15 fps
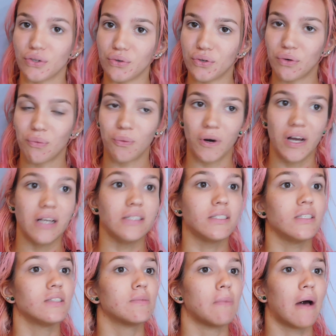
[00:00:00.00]
you know what?
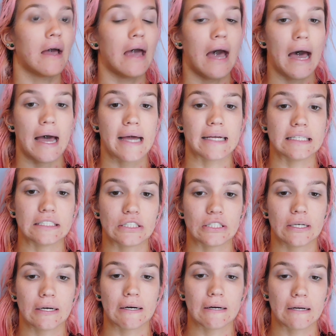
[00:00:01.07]
Since my eyes
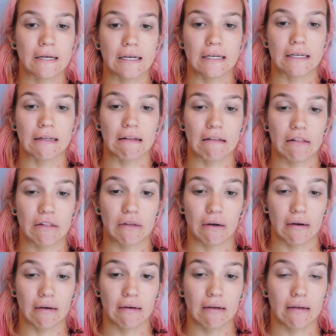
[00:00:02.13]
are like
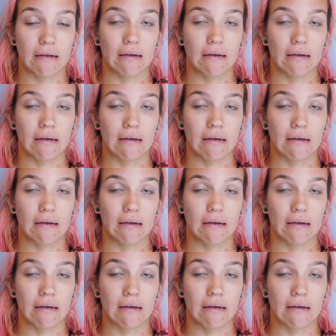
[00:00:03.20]
dark,